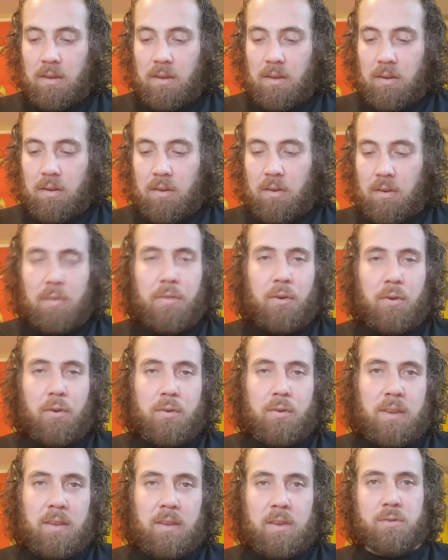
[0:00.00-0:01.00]
are
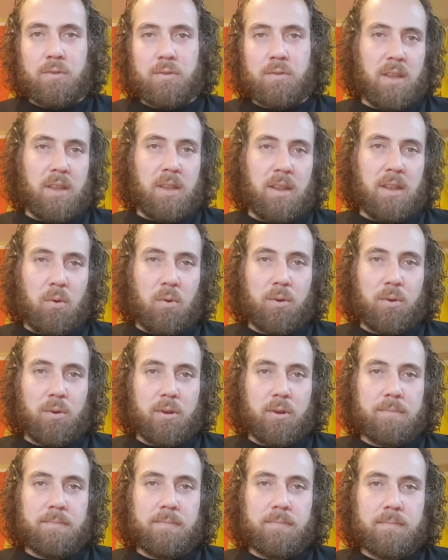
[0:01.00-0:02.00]
13 years and
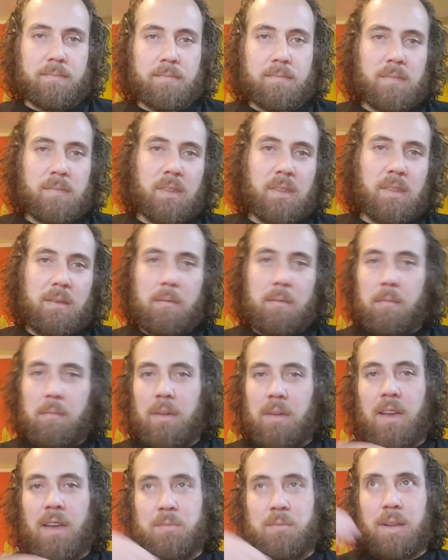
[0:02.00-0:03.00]
older.
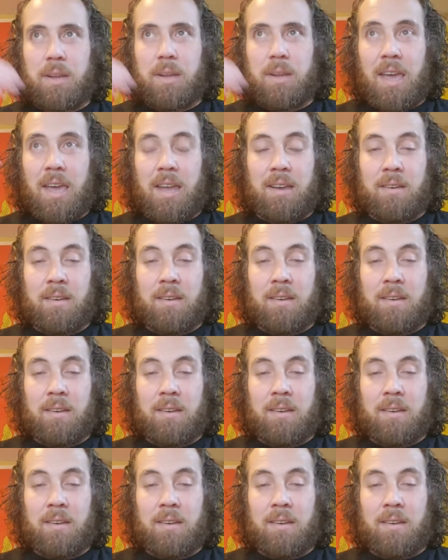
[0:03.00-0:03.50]
Guys, but again,